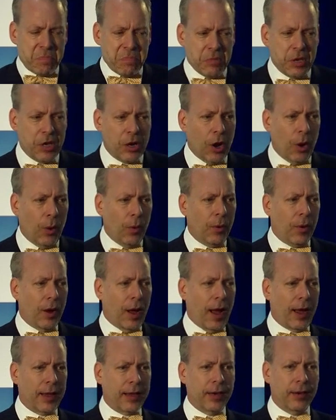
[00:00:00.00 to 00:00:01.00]
You know,
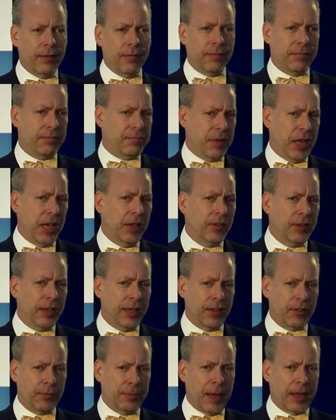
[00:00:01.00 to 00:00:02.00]
I can easily
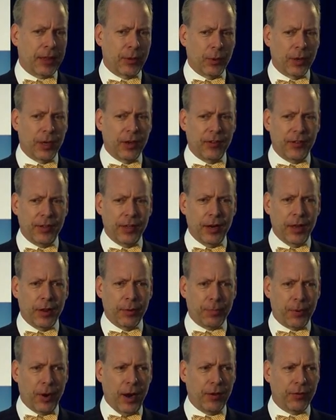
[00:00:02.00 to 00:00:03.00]
expect that we're going to see another
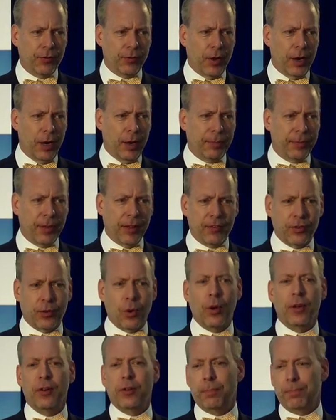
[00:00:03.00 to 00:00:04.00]
price run up that's
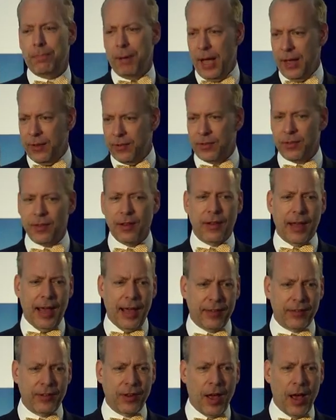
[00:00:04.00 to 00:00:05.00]
going to best the
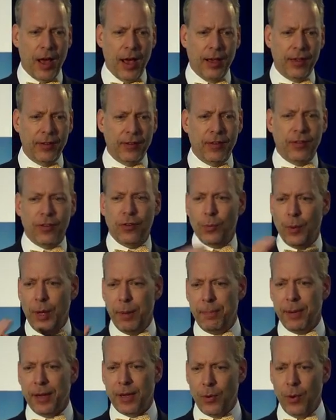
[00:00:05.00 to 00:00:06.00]
last highs. This is the way
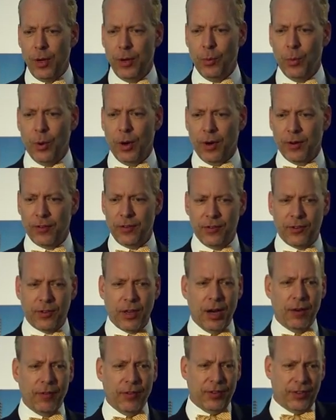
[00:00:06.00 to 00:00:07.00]
Bitcoin works. It's
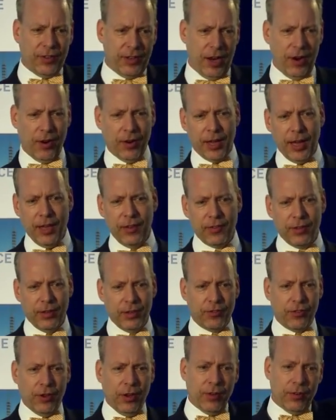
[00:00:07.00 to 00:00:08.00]
kind of a staircase.
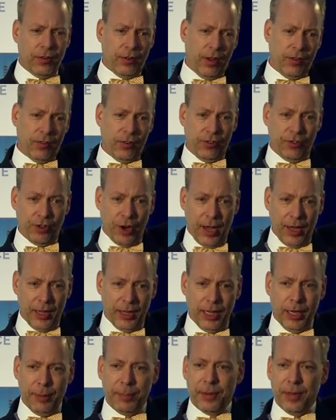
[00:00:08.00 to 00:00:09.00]
It does a giant
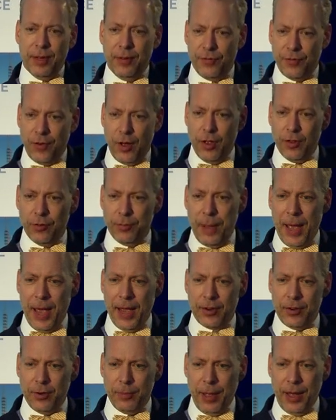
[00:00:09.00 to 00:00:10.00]
leap and then falls
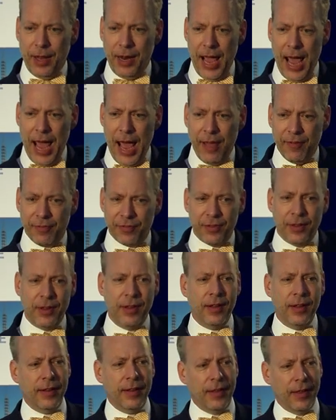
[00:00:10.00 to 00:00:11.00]
back to about half.
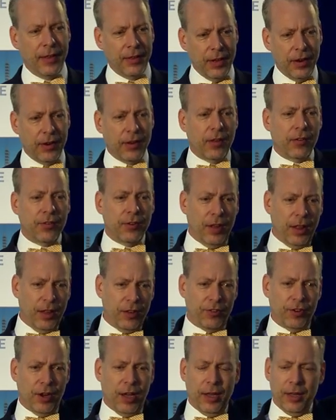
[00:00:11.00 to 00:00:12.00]
And then it does another
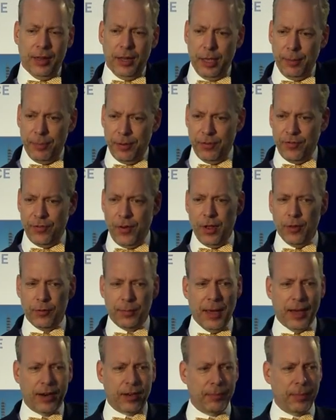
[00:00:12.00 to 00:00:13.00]
giant leap and falls
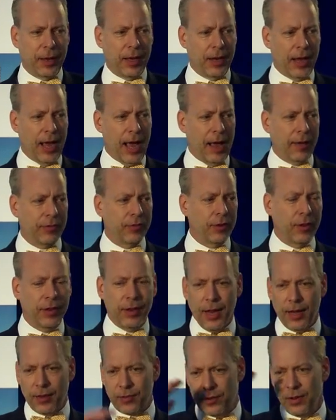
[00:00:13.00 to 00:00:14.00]
back to about half. So the
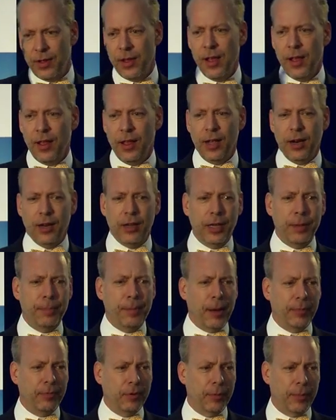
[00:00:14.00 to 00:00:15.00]
next, it'll leap
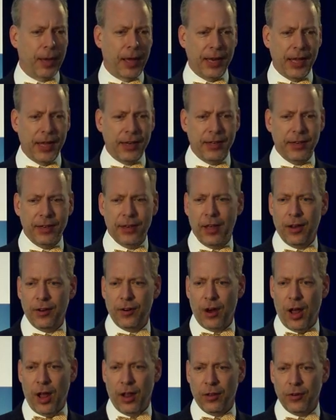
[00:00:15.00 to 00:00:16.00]
up to about
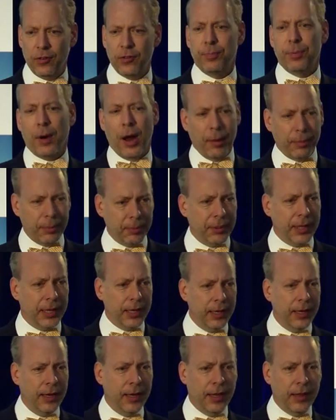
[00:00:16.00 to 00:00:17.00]
$1,800
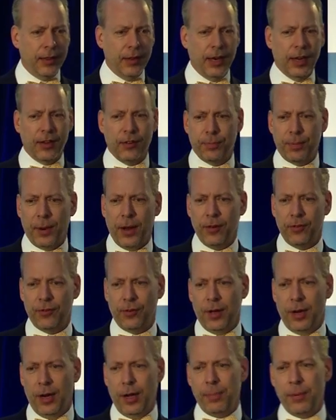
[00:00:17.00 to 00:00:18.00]
probably in the next price
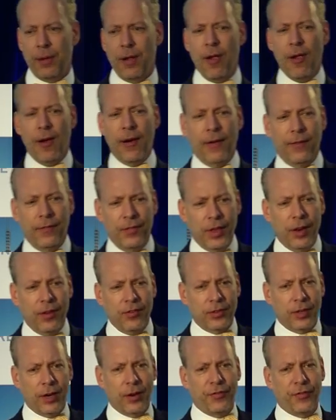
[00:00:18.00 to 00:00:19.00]
run up. And then
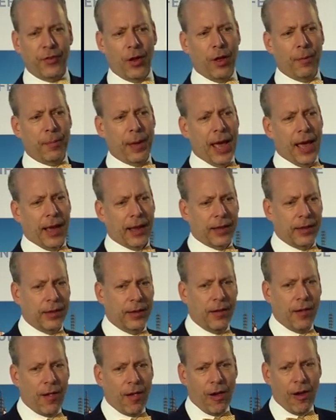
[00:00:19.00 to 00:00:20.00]
it's going to fall back
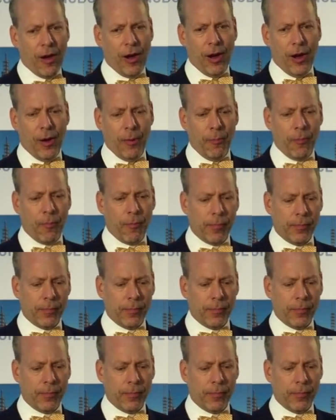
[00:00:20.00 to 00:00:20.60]
to